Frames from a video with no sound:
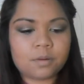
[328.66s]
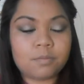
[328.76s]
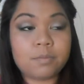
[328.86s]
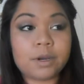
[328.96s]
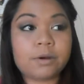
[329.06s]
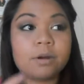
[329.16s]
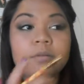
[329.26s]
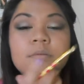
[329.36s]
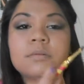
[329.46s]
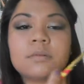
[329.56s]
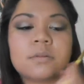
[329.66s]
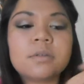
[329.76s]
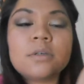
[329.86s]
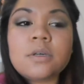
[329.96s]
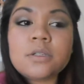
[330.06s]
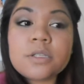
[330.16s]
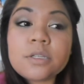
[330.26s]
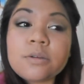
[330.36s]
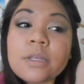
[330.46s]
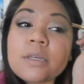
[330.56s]
mirror to
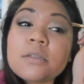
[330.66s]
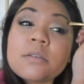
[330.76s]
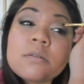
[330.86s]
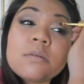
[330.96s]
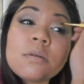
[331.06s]
do this.